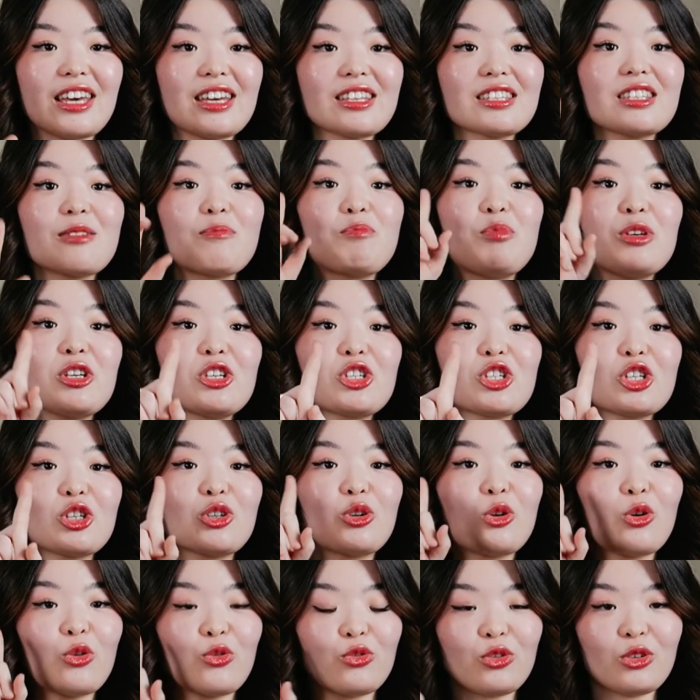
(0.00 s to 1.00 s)
Guess a picture
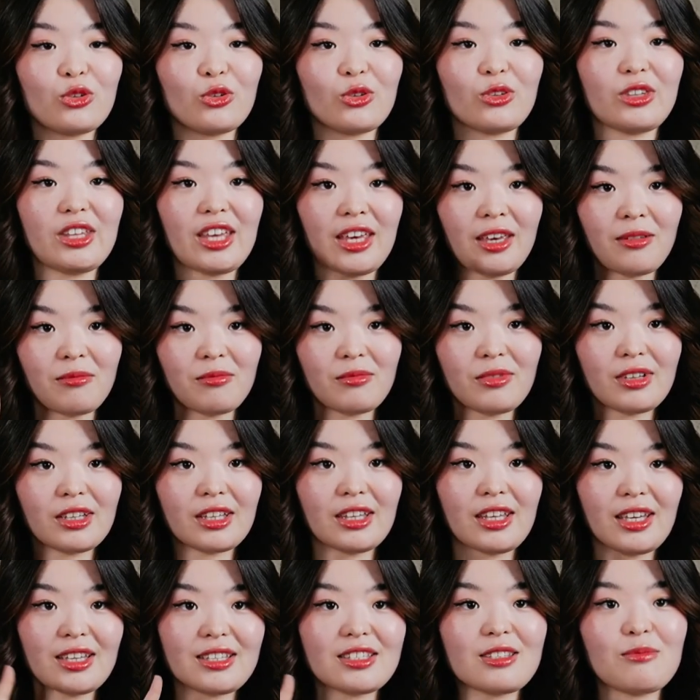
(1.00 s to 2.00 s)
of your game.
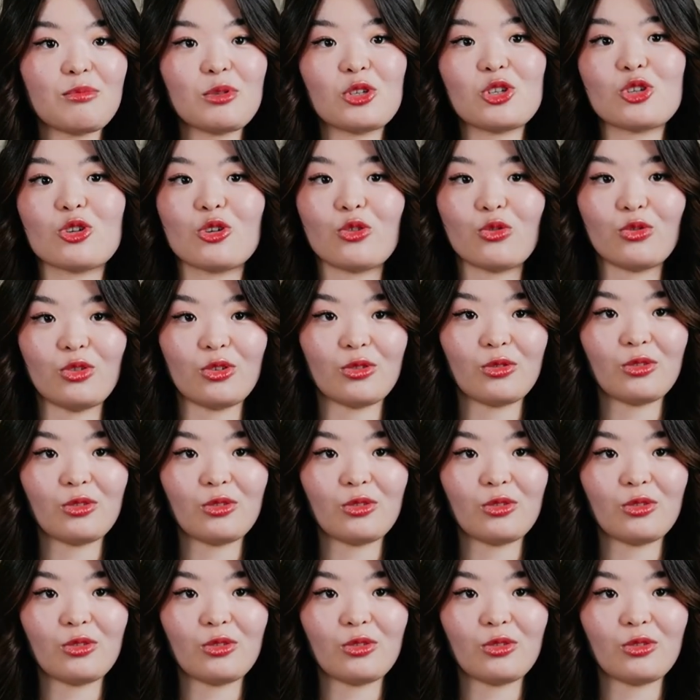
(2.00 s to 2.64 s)
Guess a picture of you.